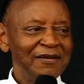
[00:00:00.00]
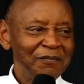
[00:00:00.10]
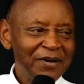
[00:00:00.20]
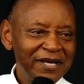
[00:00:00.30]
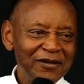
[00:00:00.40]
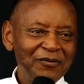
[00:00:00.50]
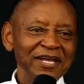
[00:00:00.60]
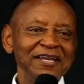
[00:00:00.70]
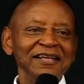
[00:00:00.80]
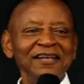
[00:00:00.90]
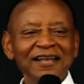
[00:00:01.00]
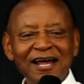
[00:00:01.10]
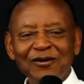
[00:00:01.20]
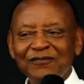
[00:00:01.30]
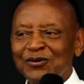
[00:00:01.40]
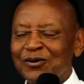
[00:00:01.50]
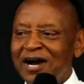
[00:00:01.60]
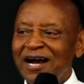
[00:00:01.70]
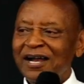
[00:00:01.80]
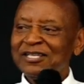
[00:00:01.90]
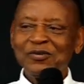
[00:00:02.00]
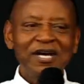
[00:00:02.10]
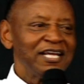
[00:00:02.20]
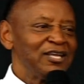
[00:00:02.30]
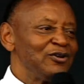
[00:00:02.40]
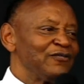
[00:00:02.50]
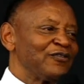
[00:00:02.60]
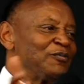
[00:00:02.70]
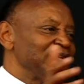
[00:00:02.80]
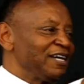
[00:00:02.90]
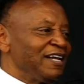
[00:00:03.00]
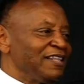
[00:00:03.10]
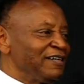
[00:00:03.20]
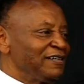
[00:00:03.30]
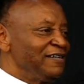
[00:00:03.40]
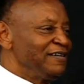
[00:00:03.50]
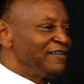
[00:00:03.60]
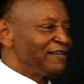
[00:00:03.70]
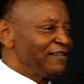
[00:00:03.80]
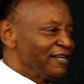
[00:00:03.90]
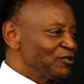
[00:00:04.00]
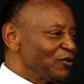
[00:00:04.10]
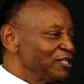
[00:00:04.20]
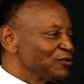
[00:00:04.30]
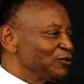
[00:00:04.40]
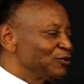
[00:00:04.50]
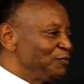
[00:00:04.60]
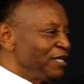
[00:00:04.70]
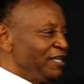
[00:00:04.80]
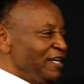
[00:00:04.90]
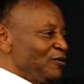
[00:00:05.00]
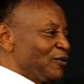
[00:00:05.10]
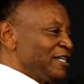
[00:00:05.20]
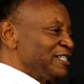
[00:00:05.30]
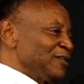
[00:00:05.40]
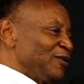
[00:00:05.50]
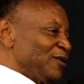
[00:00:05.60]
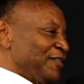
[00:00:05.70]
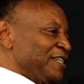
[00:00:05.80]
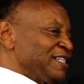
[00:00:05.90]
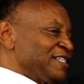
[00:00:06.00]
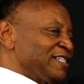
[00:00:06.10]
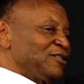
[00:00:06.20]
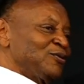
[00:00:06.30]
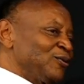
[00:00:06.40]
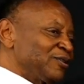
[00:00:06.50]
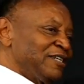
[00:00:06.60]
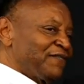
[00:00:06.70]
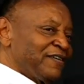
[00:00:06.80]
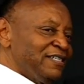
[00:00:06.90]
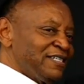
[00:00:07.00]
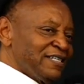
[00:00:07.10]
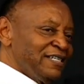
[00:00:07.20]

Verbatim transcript: By the way, none of you are, is wearing uniform with another. That's why it's good to be here. You can see all the sisters. You look different.